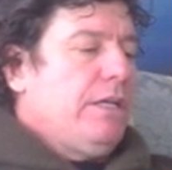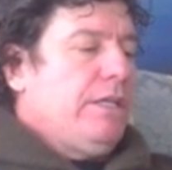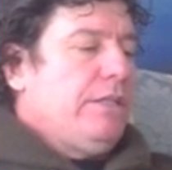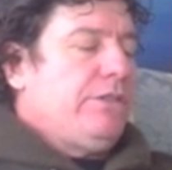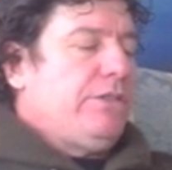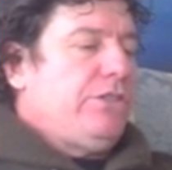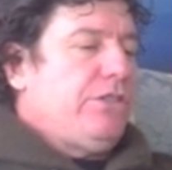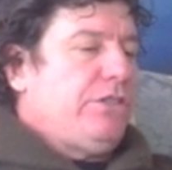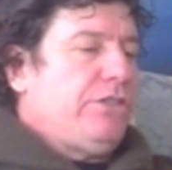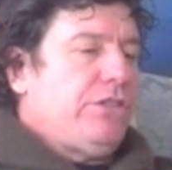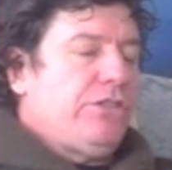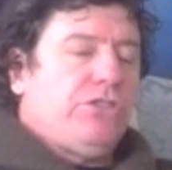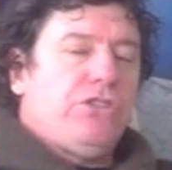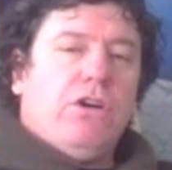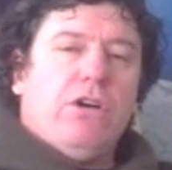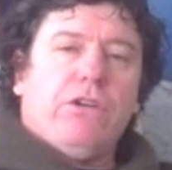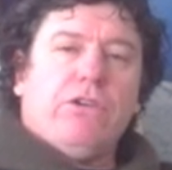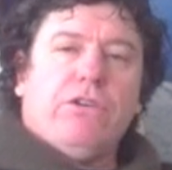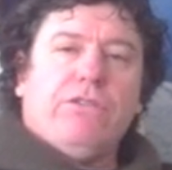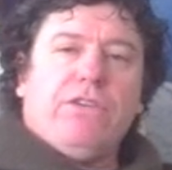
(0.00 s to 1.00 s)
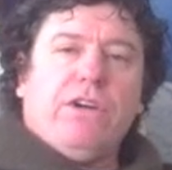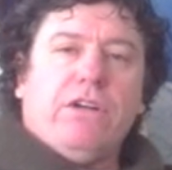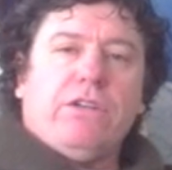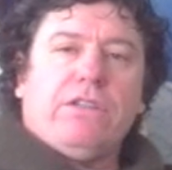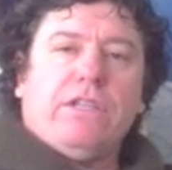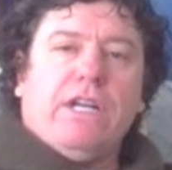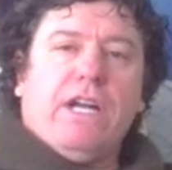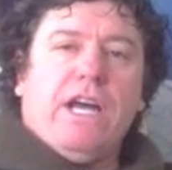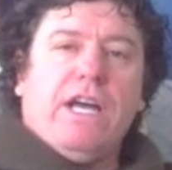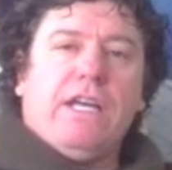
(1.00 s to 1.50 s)
It's just a genre of
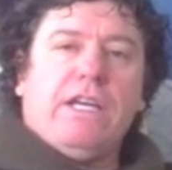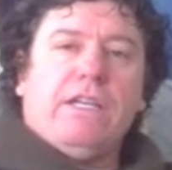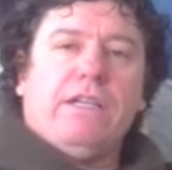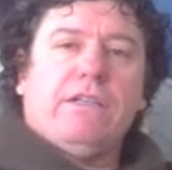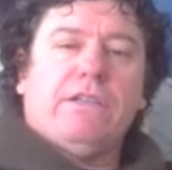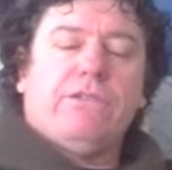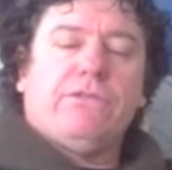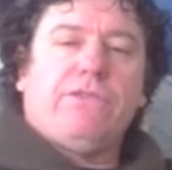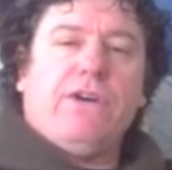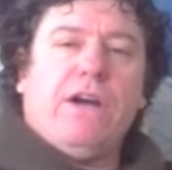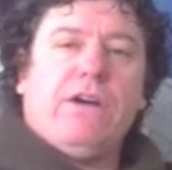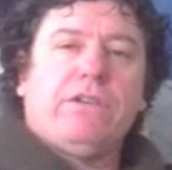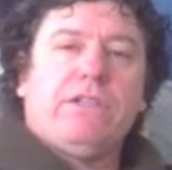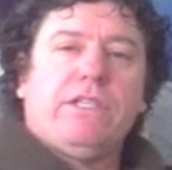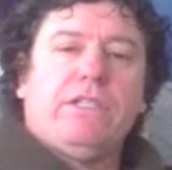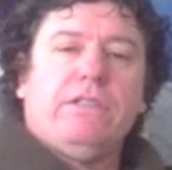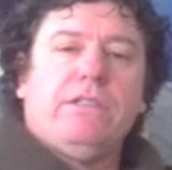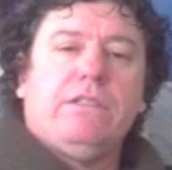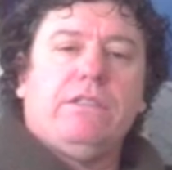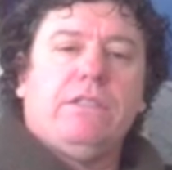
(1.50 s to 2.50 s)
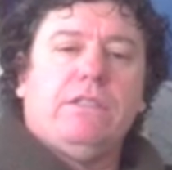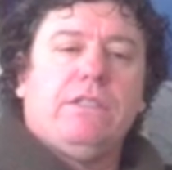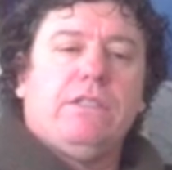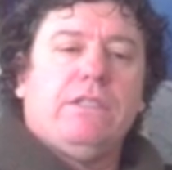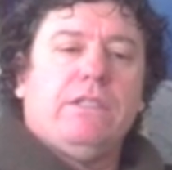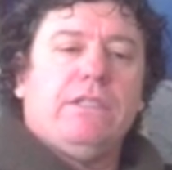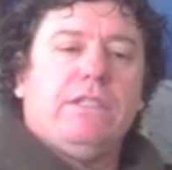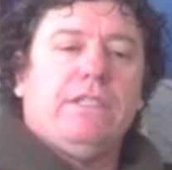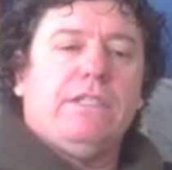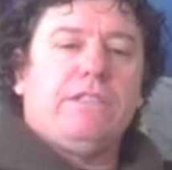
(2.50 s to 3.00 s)
art that I founded.
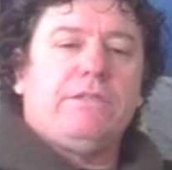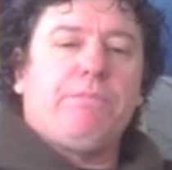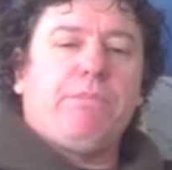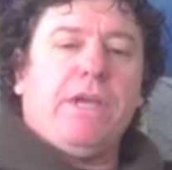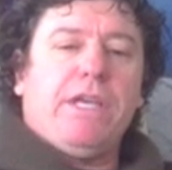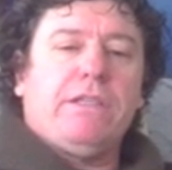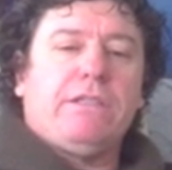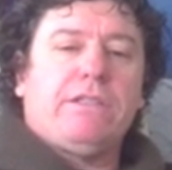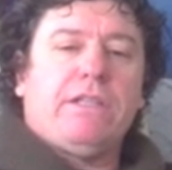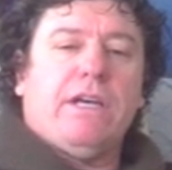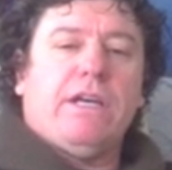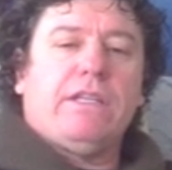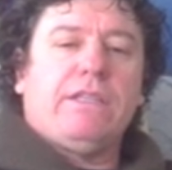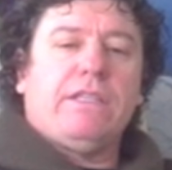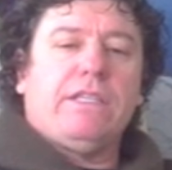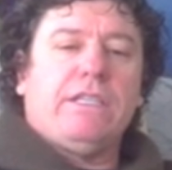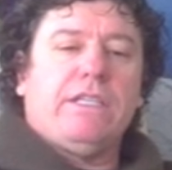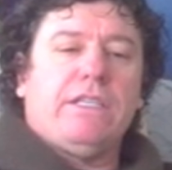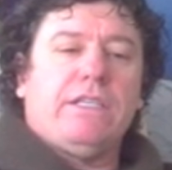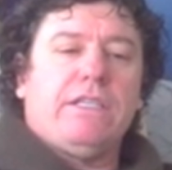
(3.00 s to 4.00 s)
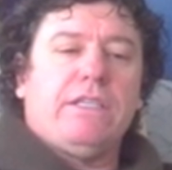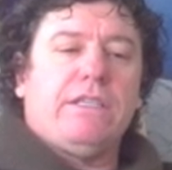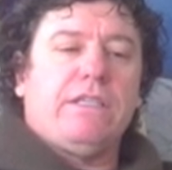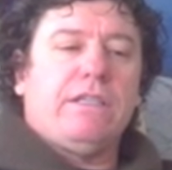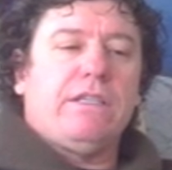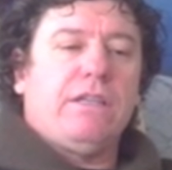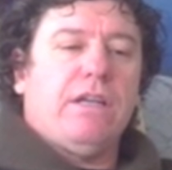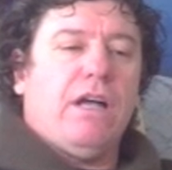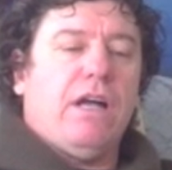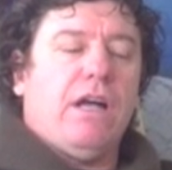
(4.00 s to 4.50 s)
It's based on
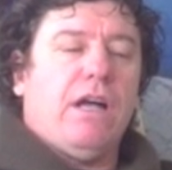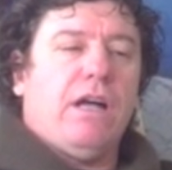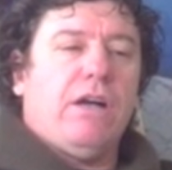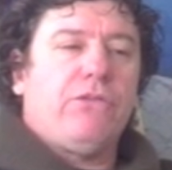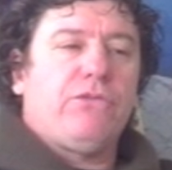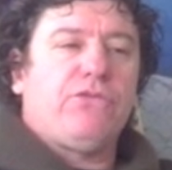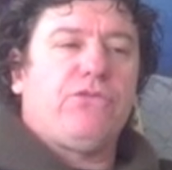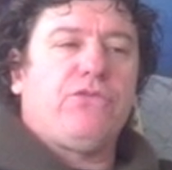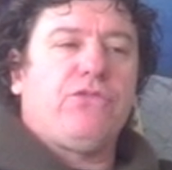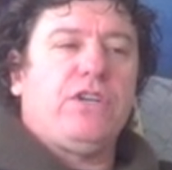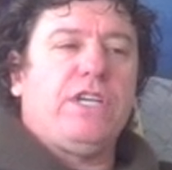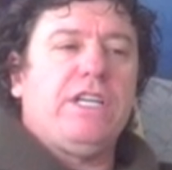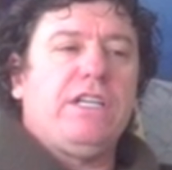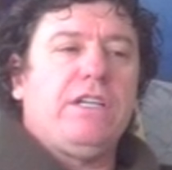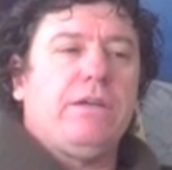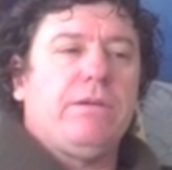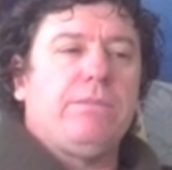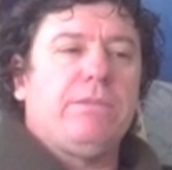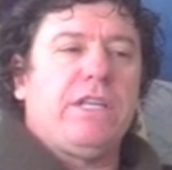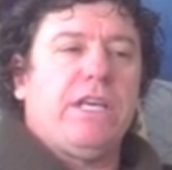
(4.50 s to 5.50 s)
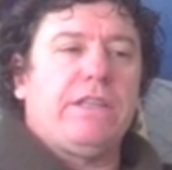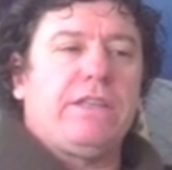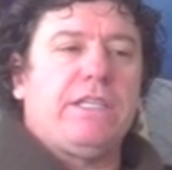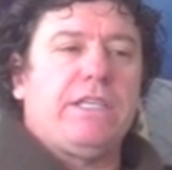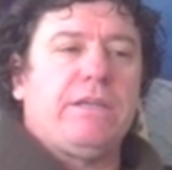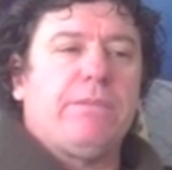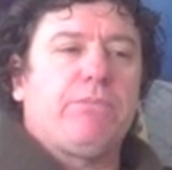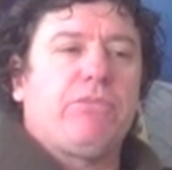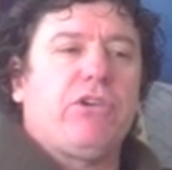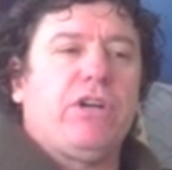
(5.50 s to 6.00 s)
the freedom that
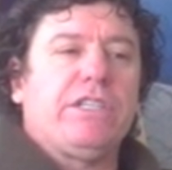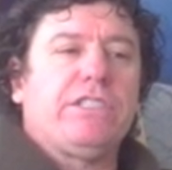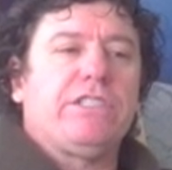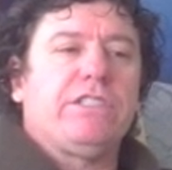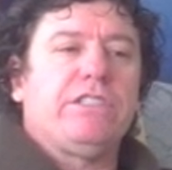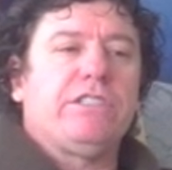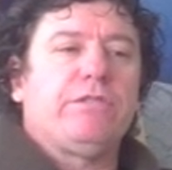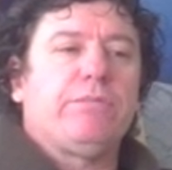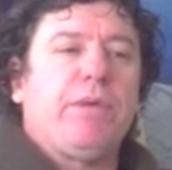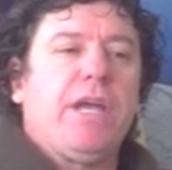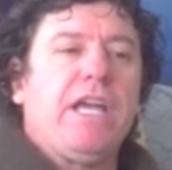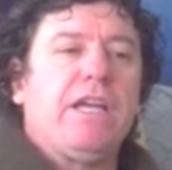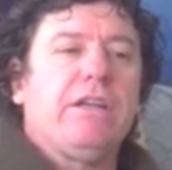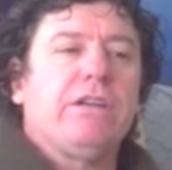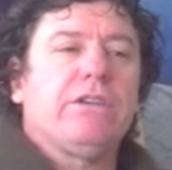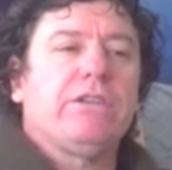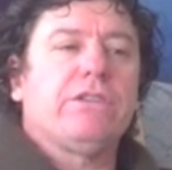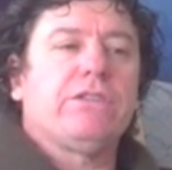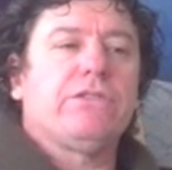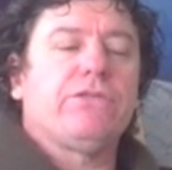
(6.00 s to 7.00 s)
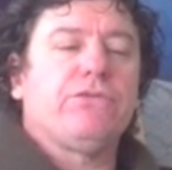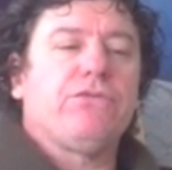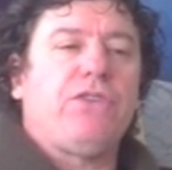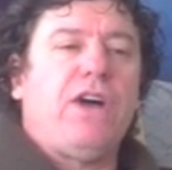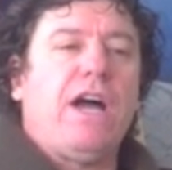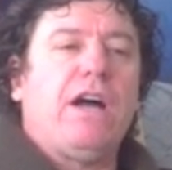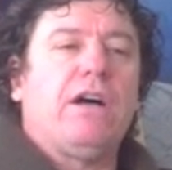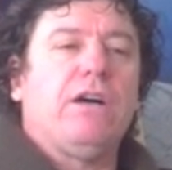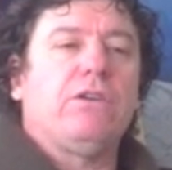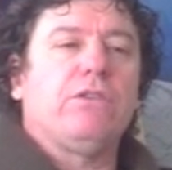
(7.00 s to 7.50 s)
the Impressionist painters
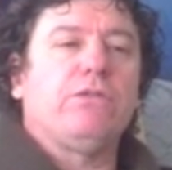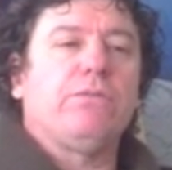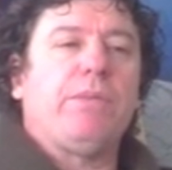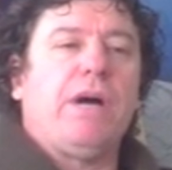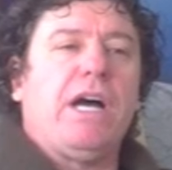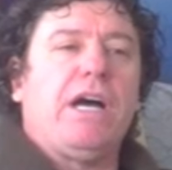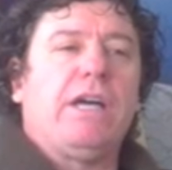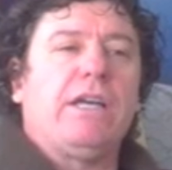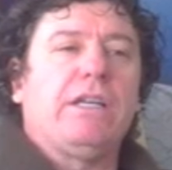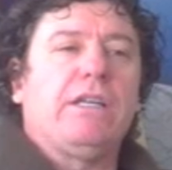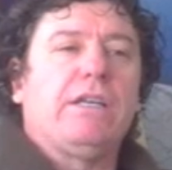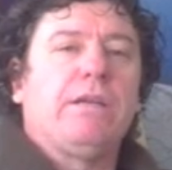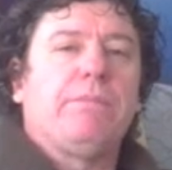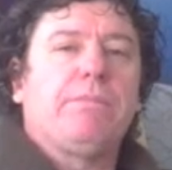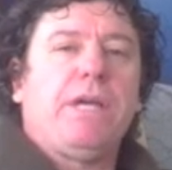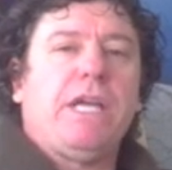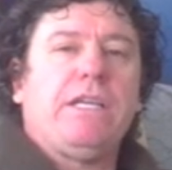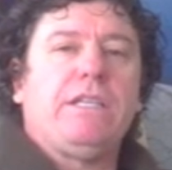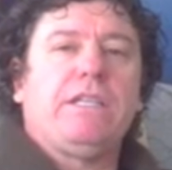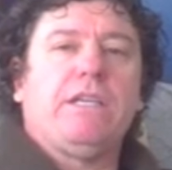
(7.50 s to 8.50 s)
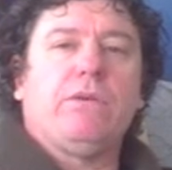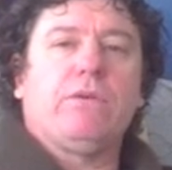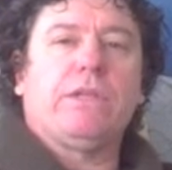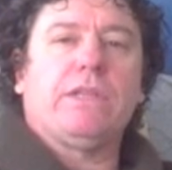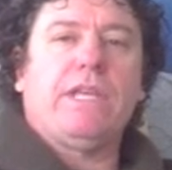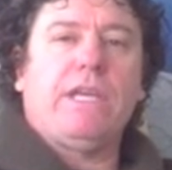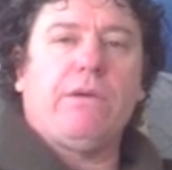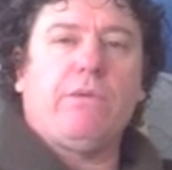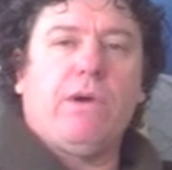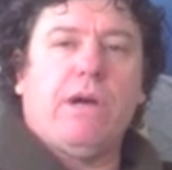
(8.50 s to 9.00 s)
found by painting
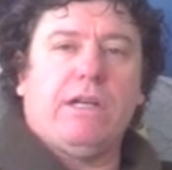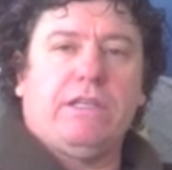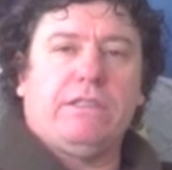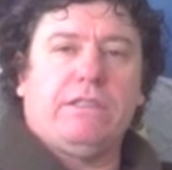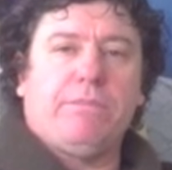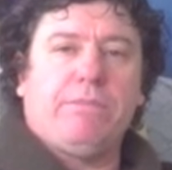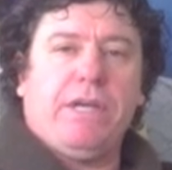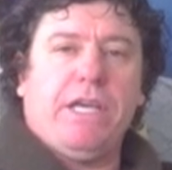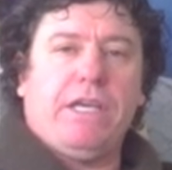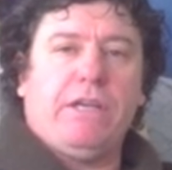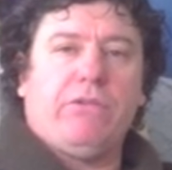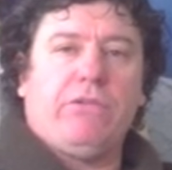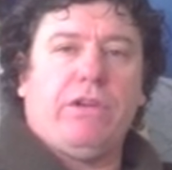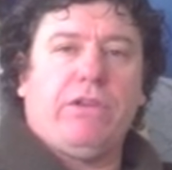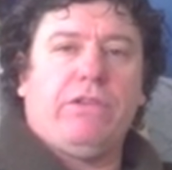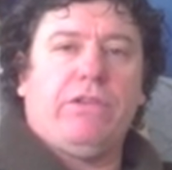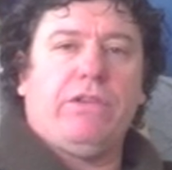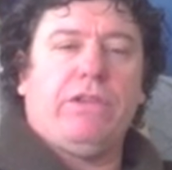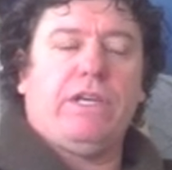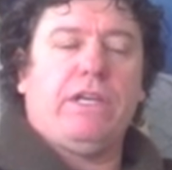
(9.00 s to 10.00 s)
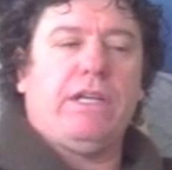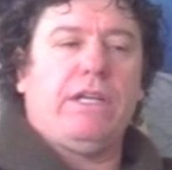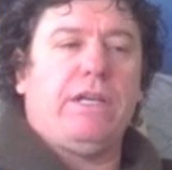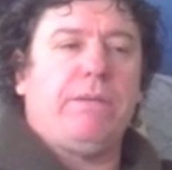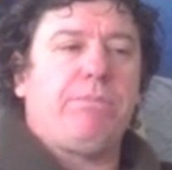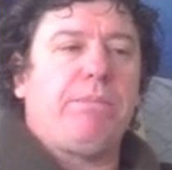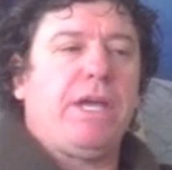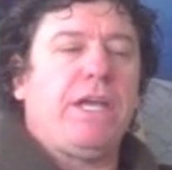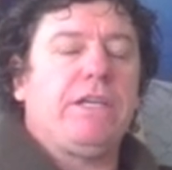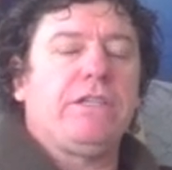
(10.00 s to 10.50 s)
what they wanted to paint, rather than
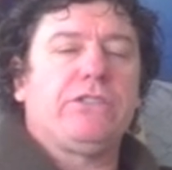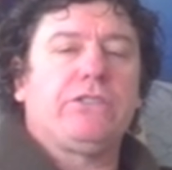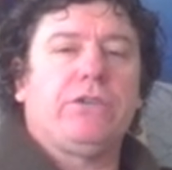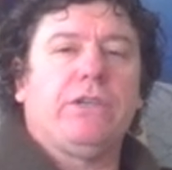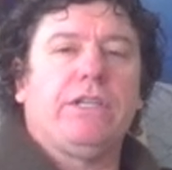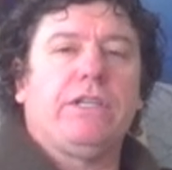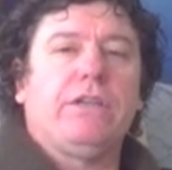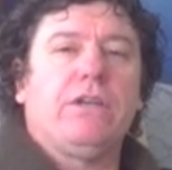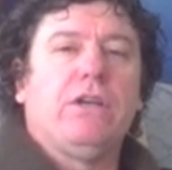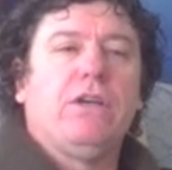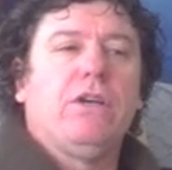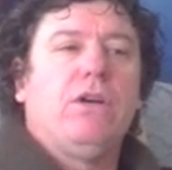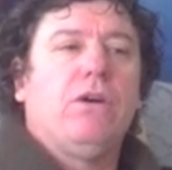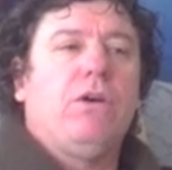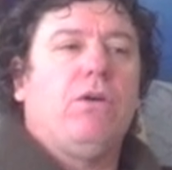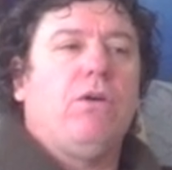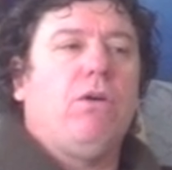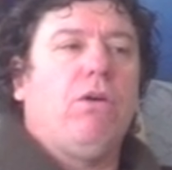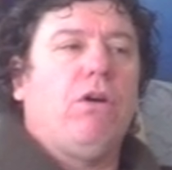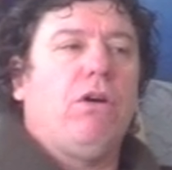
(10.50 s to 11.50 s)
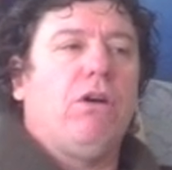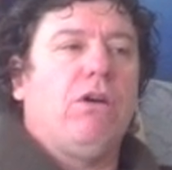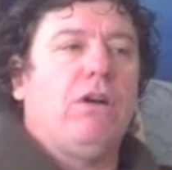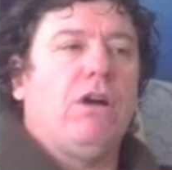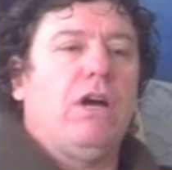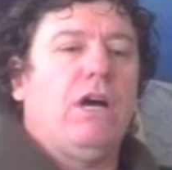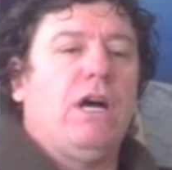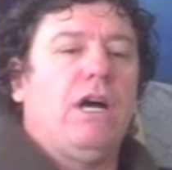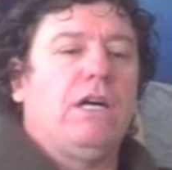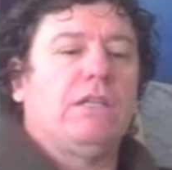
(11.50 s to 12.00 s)
a patron
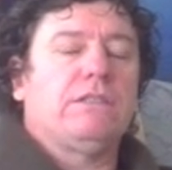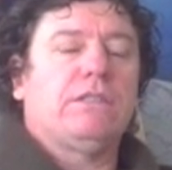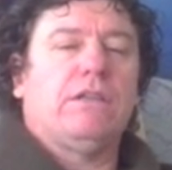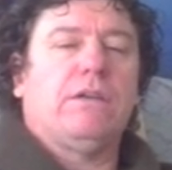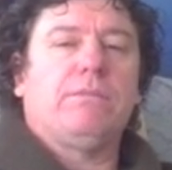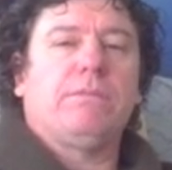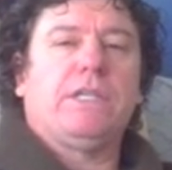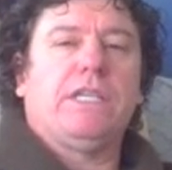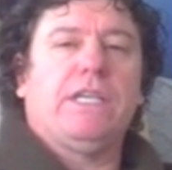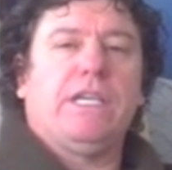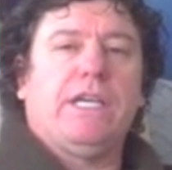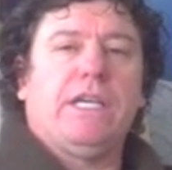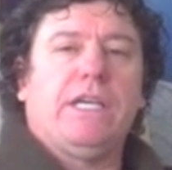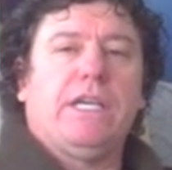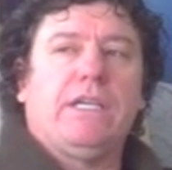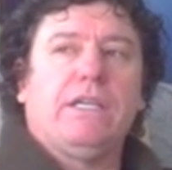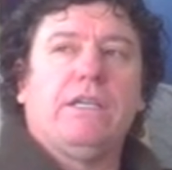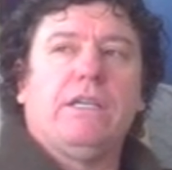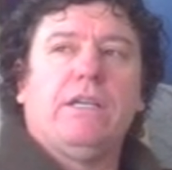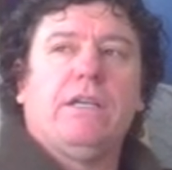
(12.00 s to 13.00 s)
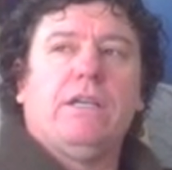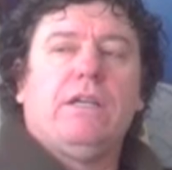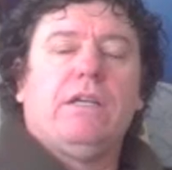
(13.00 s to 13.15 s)
or some king